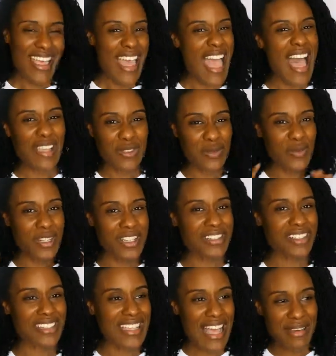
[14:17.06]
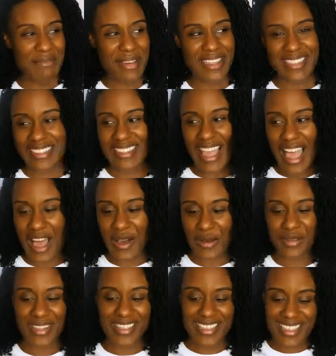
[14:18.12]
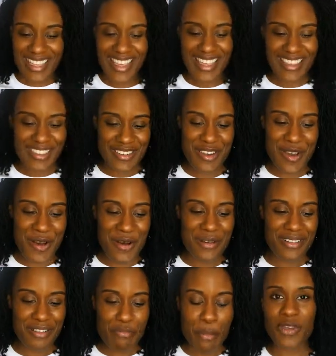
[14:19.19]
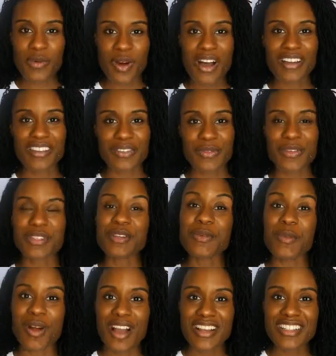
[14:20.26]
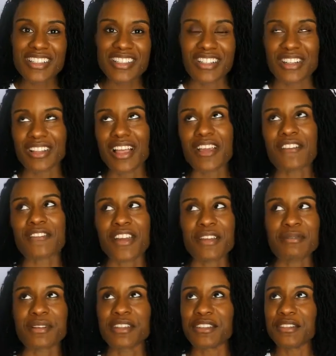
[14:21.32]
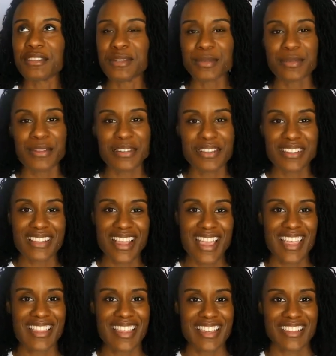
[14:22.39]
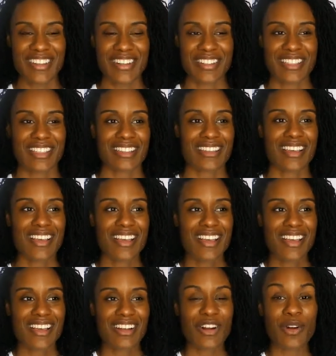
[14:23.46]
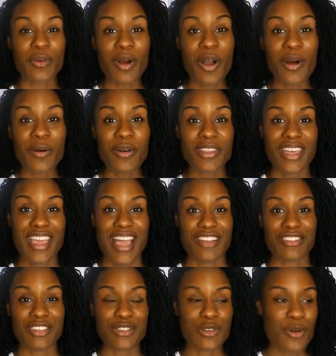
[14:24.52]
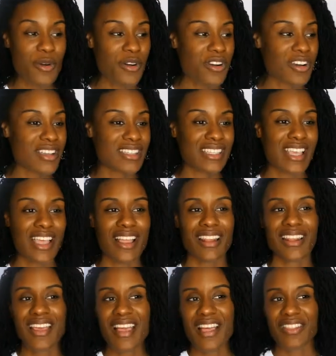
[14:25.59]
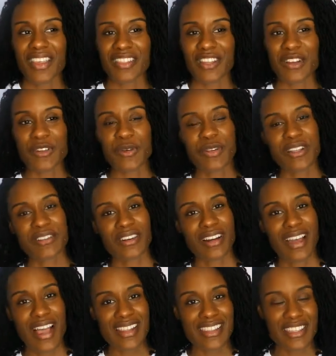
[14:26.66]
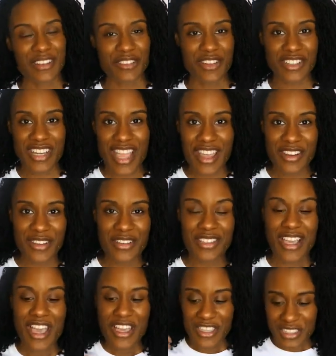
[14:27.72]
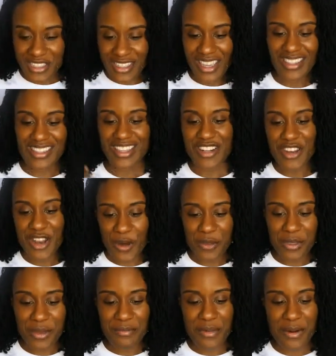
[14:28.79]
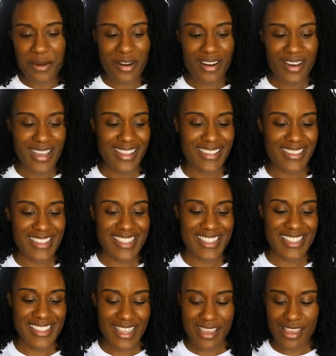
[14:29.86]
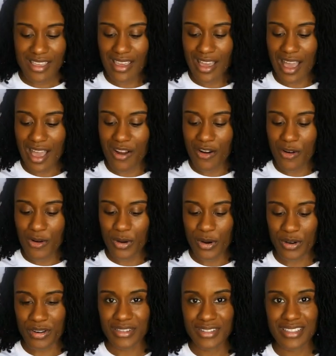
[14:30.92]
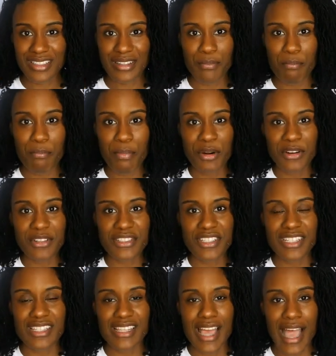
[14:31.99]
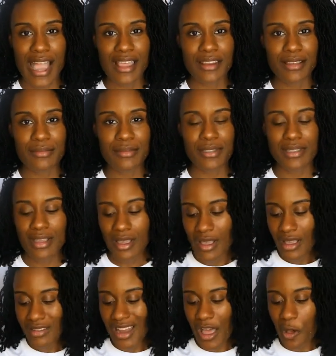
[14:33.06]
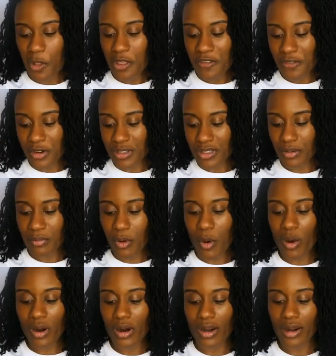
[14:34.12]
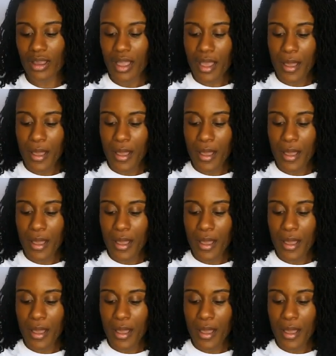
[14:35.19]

As weird as that may sound, it's like, you know, walk, when you watch your like favorite YouTubers and they start to grow and they have stores and they start doing different content on their channels, you get to know them more and to see or to purchase items not only for support